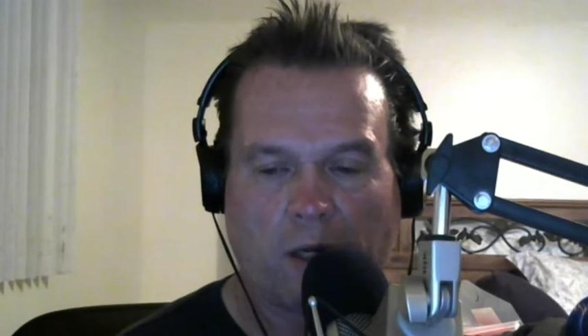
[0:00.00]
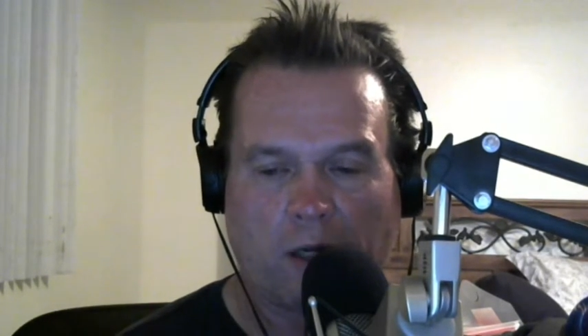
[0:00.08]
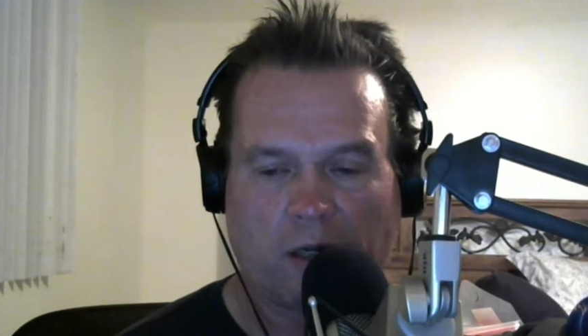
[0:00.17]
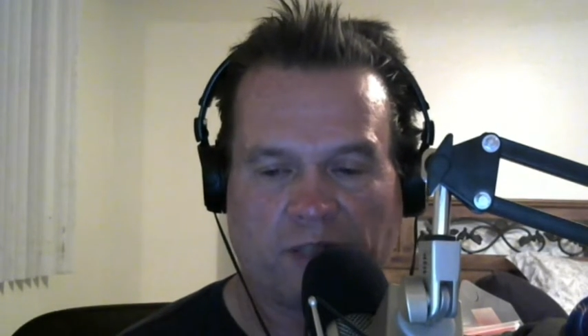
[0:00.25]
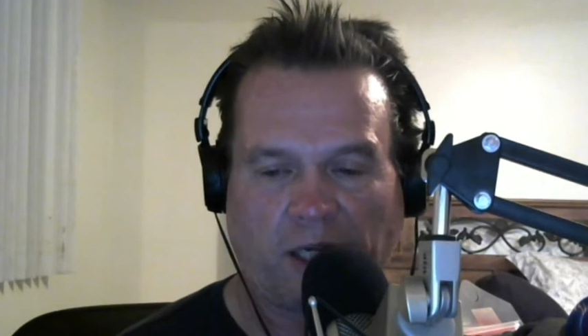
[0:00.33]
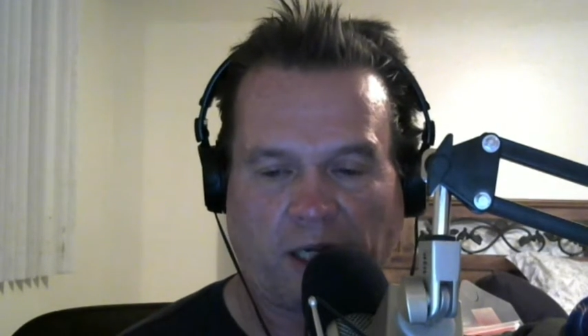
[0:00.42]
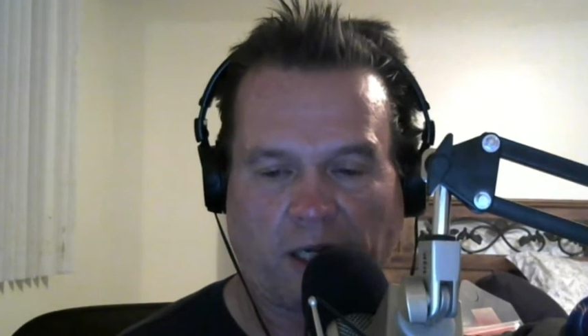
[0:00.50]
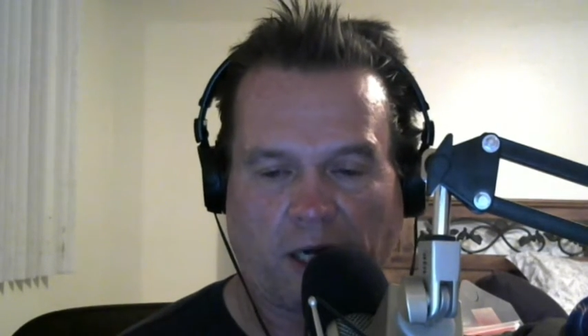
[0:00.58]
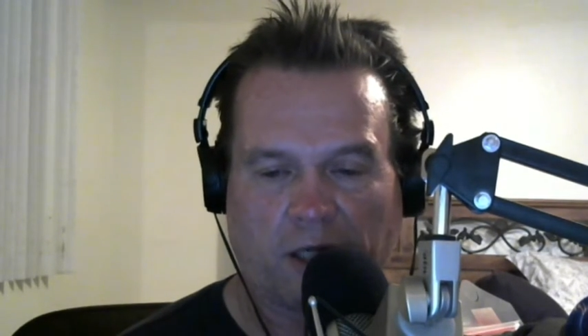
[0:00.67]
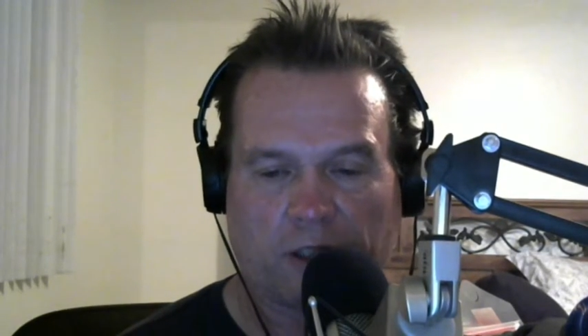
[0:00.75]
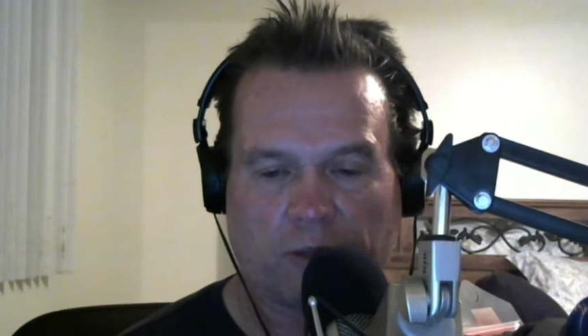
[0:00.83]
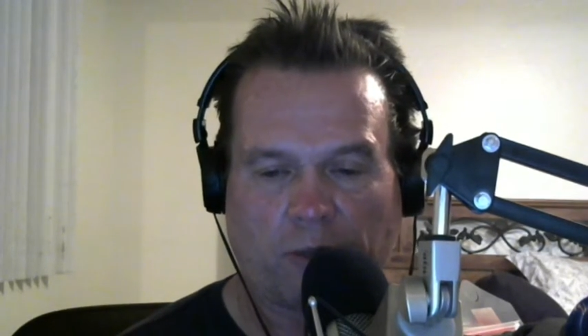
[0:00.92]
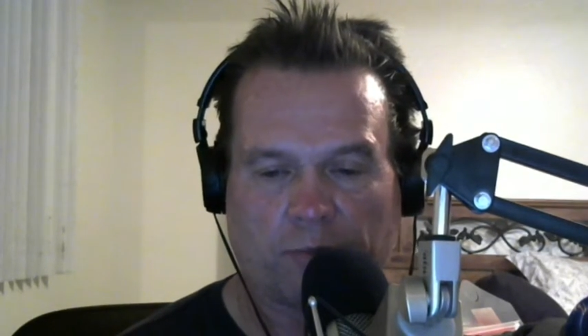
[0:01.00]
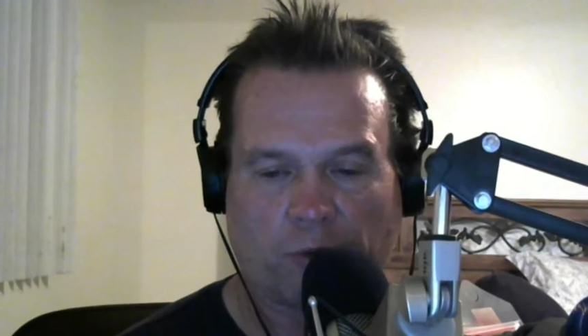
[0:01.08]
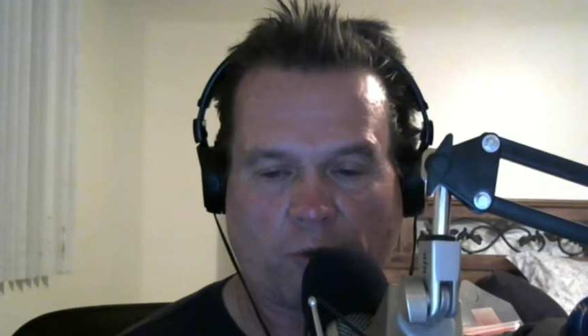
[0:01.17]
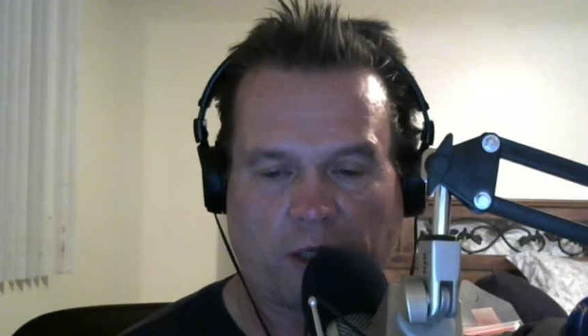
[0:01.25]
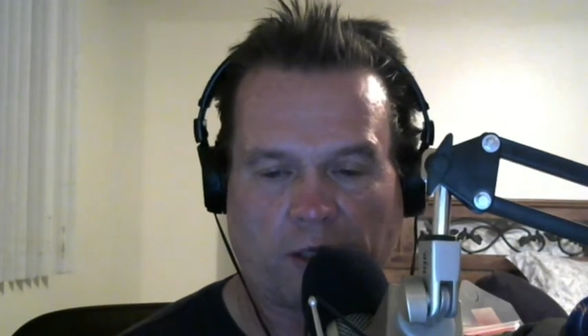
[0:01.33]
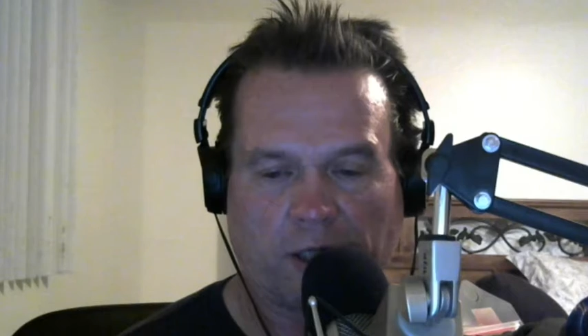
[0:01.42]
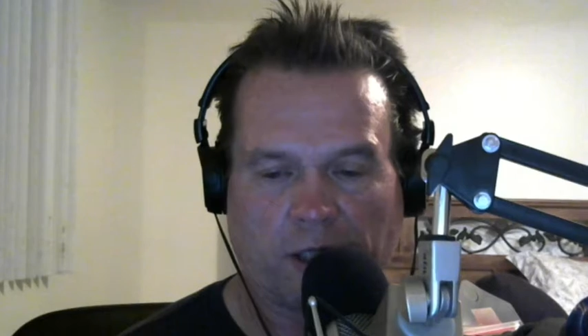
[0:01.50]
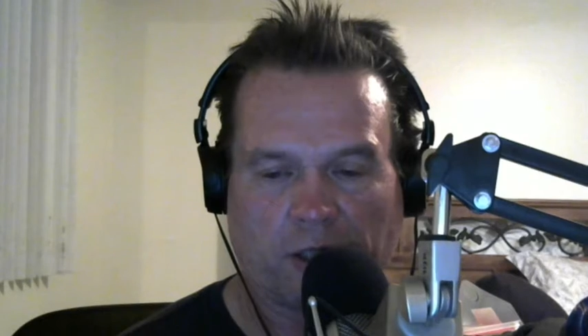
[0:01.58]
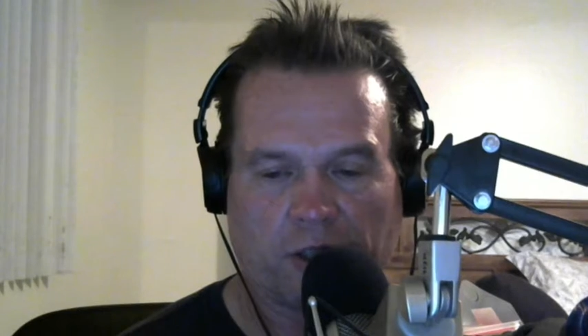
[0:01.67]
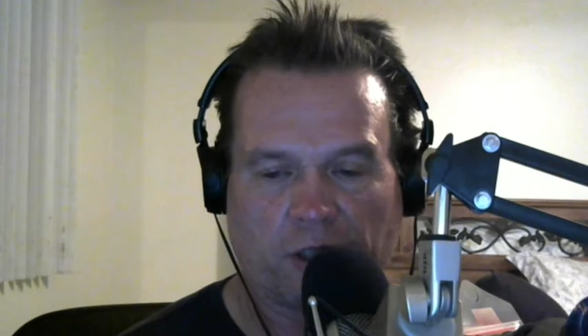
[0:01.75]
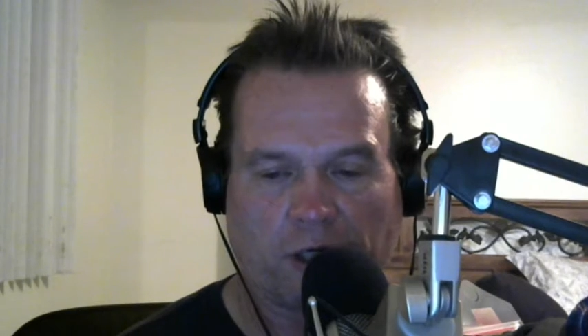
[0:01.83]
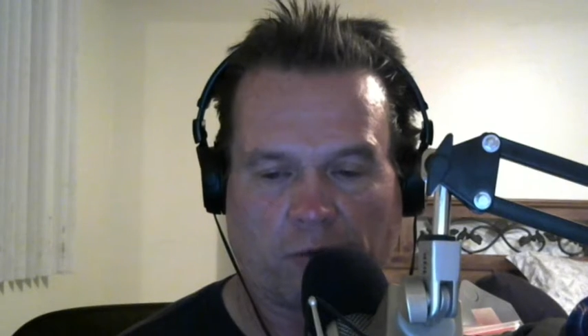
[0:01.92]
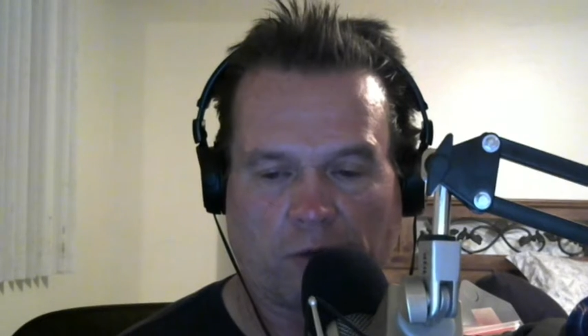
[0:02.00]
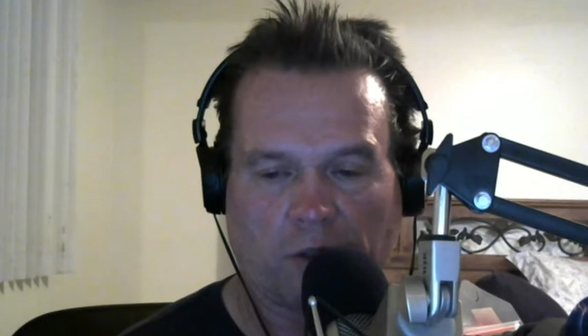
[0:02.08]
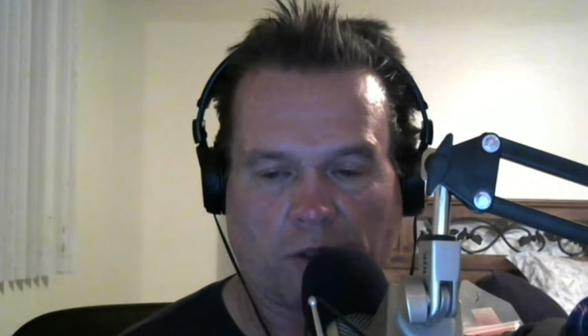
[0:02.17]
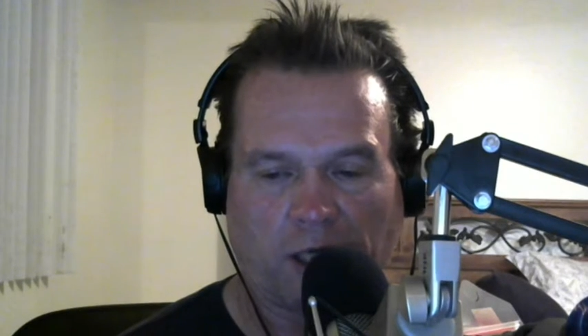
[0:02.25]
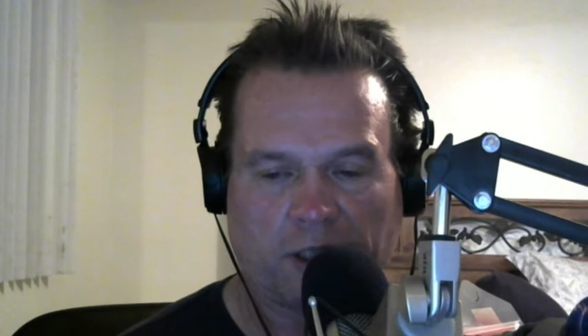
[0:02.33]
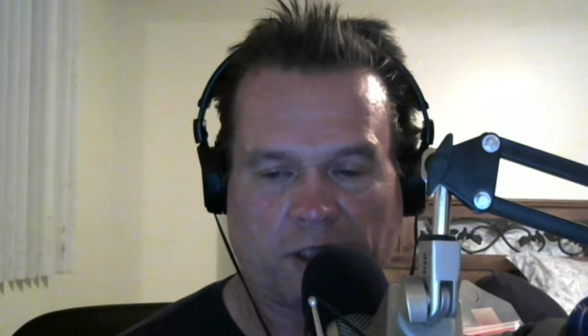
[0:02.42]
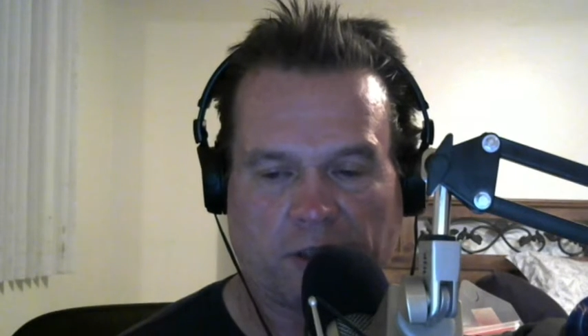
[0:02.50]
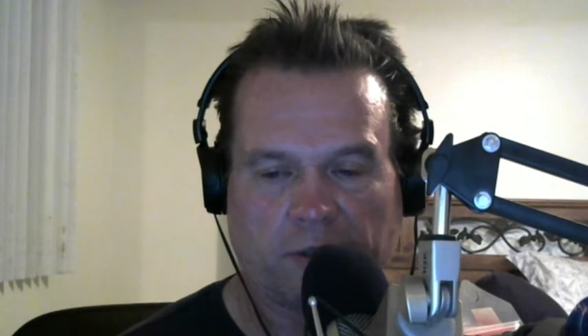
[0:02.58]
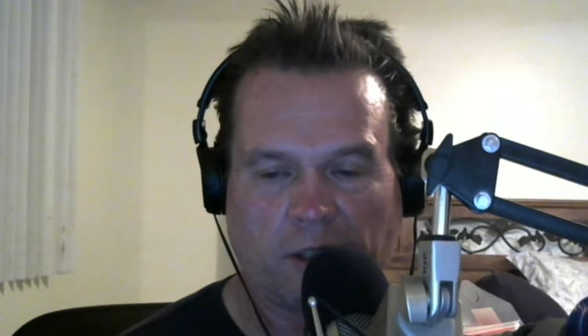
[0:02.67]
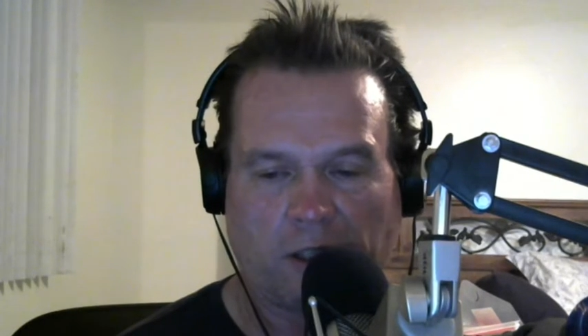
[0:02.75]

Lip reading: of taking on Trump directly in the general election.